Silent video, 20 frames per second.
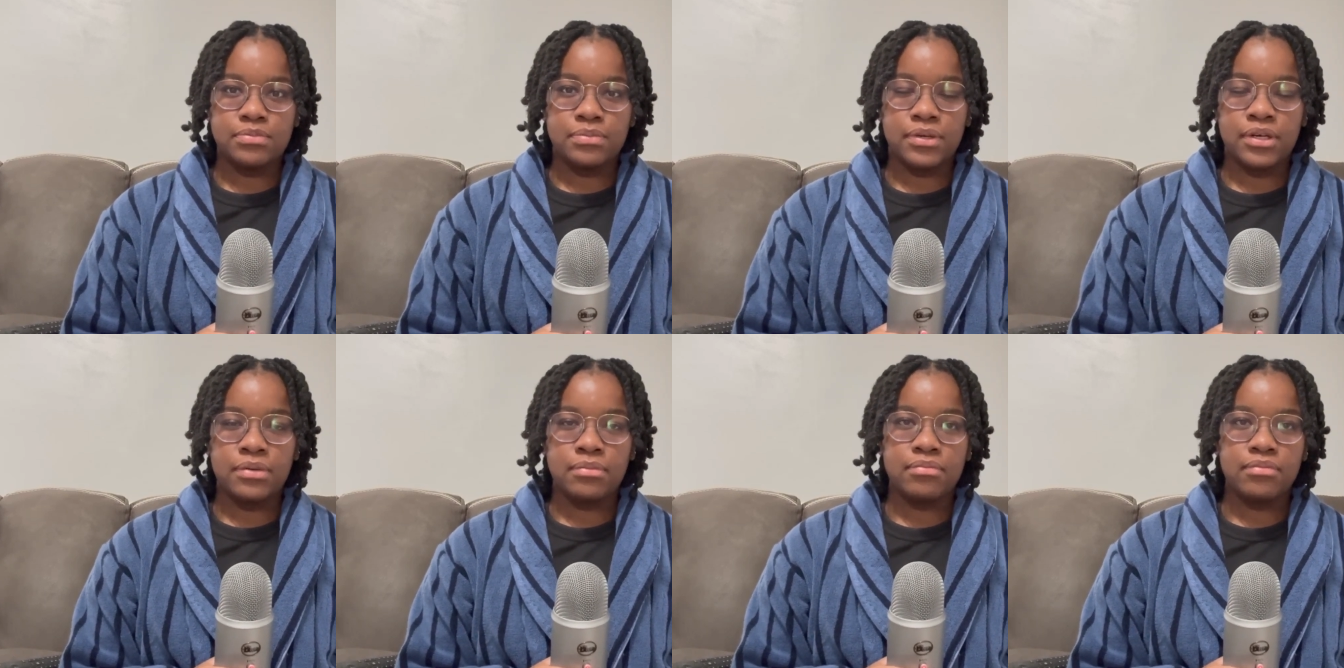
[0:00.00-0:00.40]

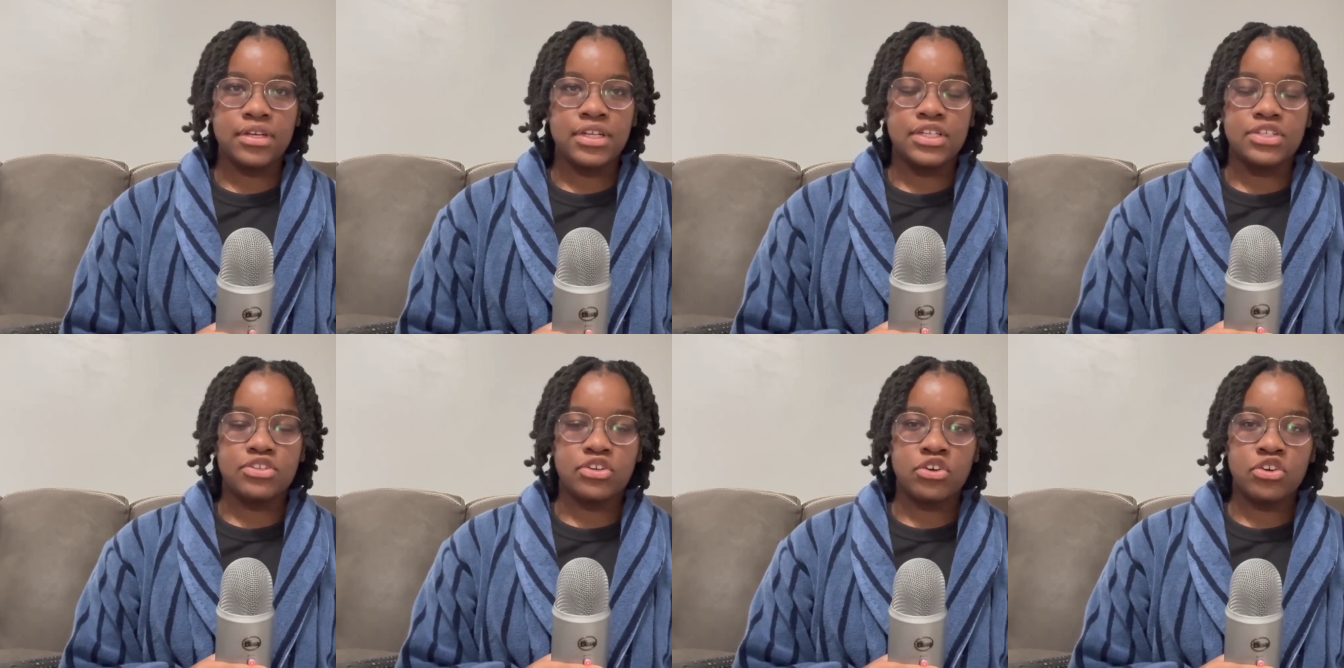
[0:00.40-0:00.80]
but
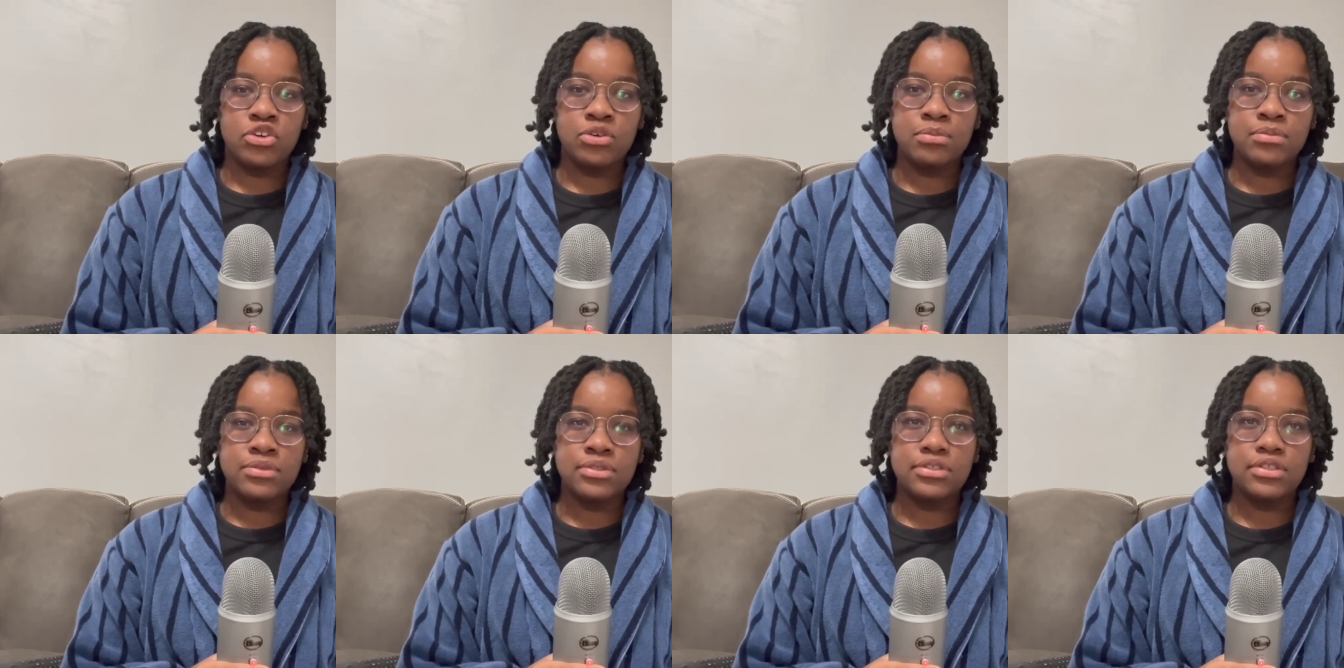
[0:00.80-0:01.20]
in
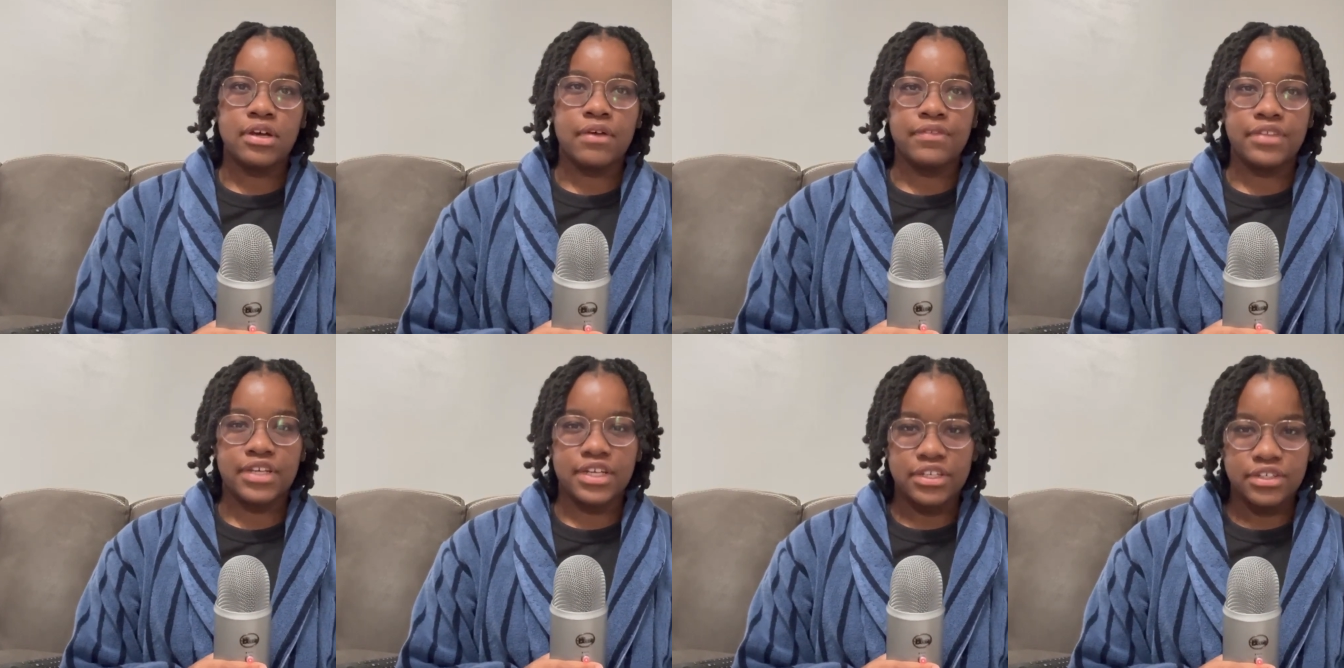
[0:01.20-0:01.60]
terms
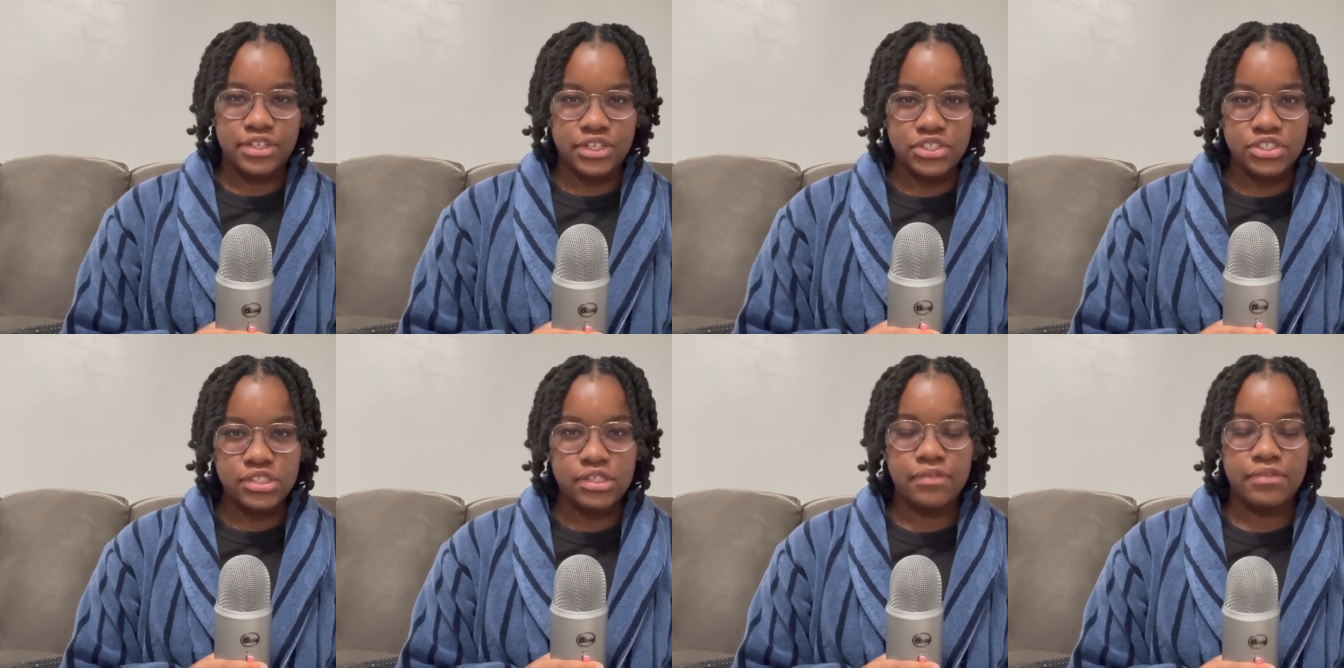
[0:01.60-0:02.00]
of the
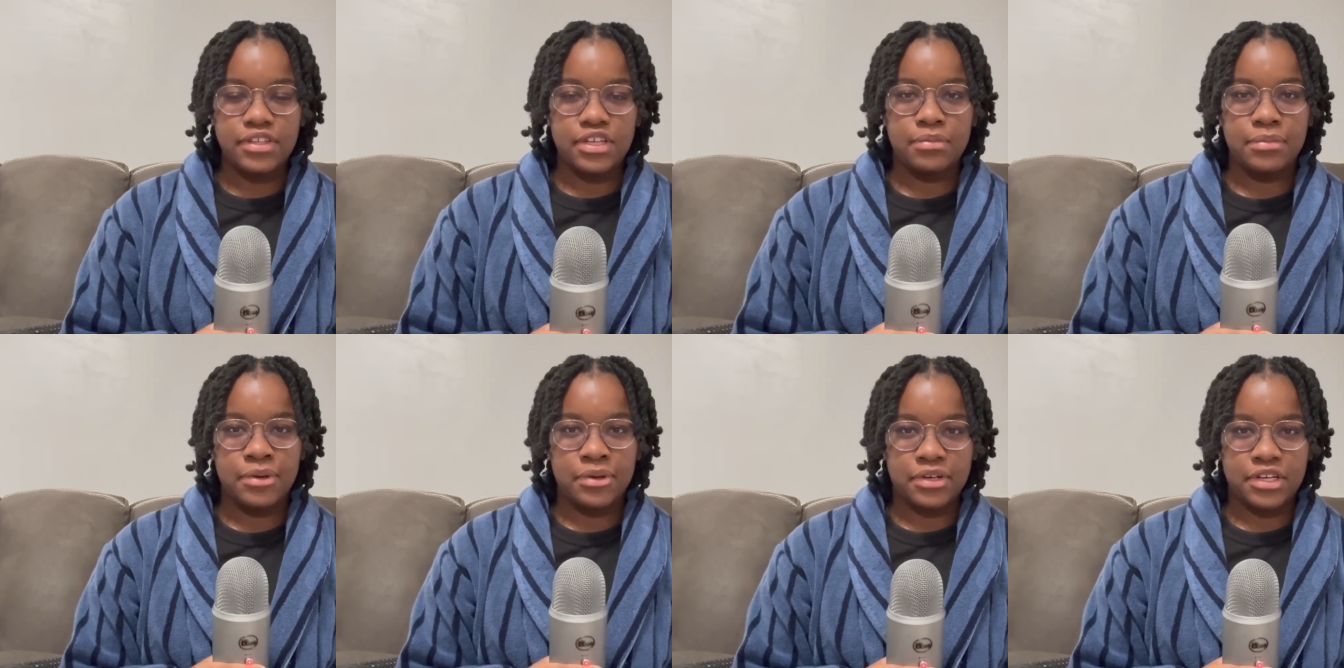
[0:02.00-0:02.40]
condition of
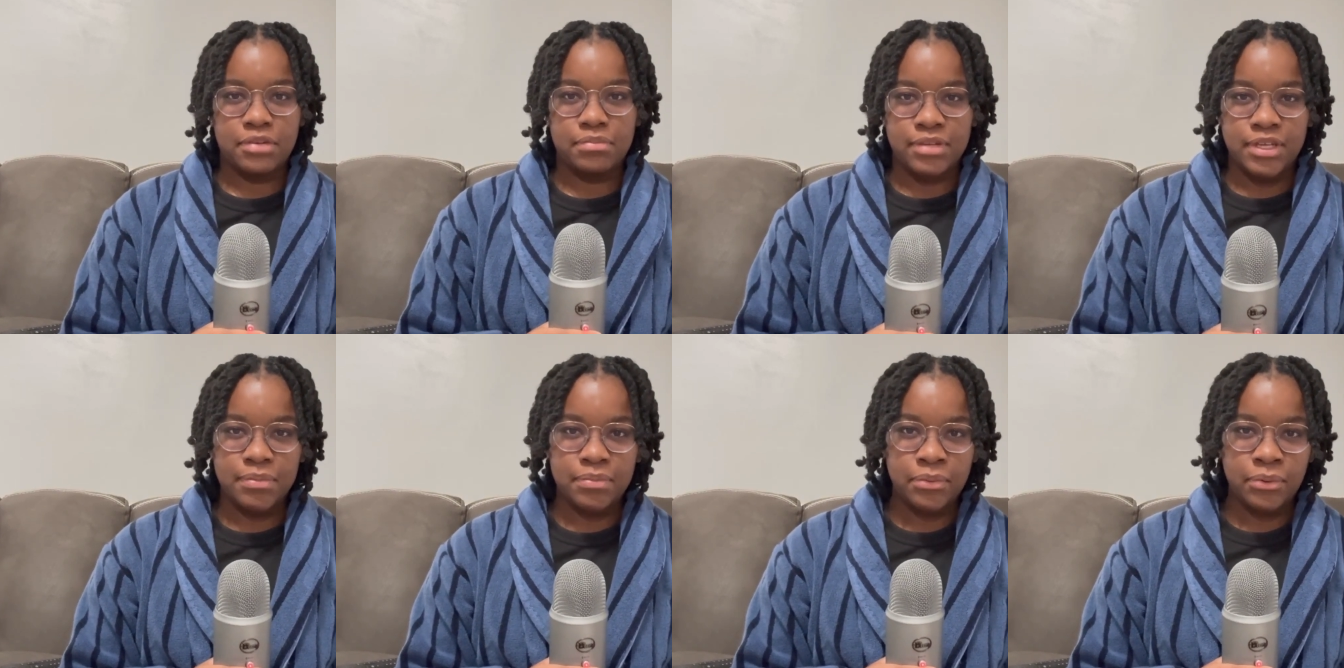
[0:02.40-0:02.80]
the American
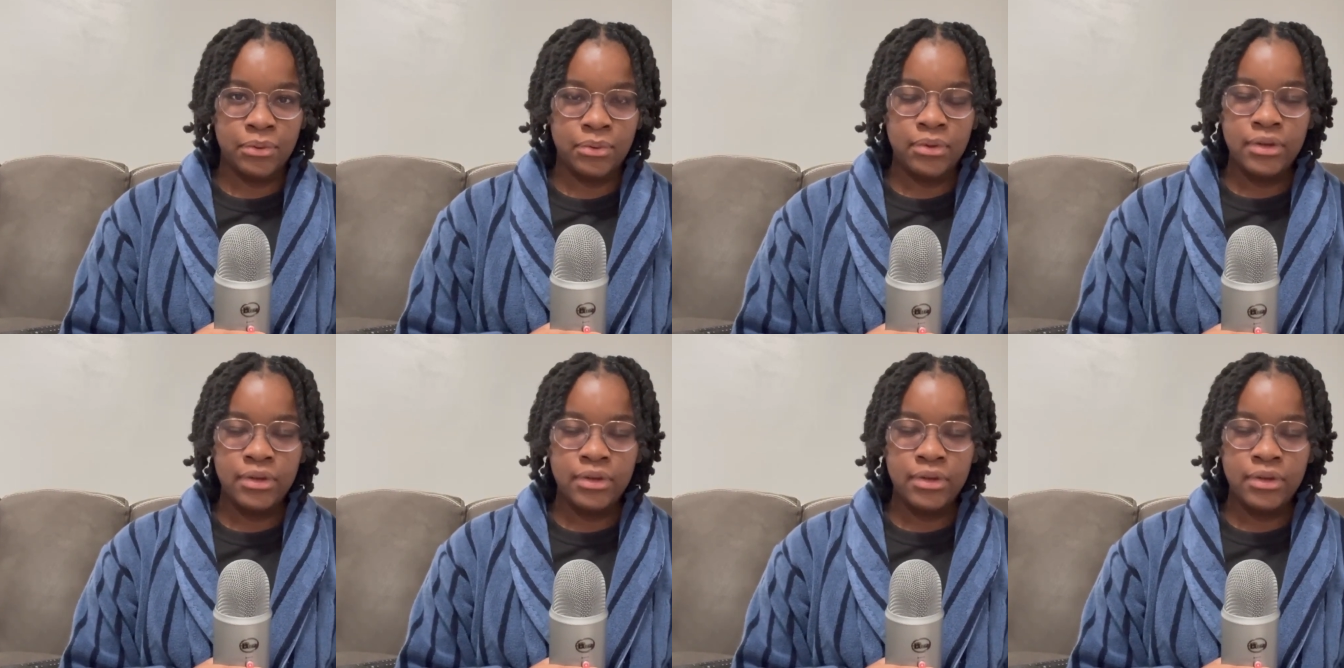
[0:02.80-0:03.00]
people,